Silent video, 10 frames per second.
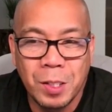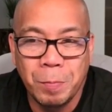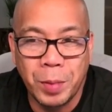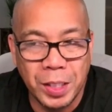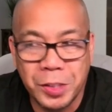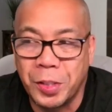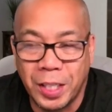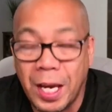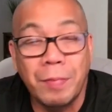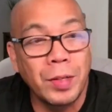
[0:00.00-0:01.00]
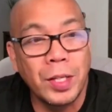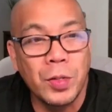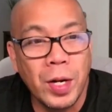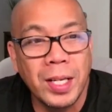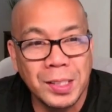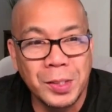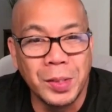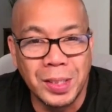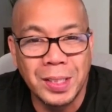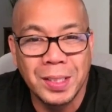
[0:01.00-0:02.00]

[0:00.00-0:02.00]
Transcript: because you're going to have to get your hands dirty.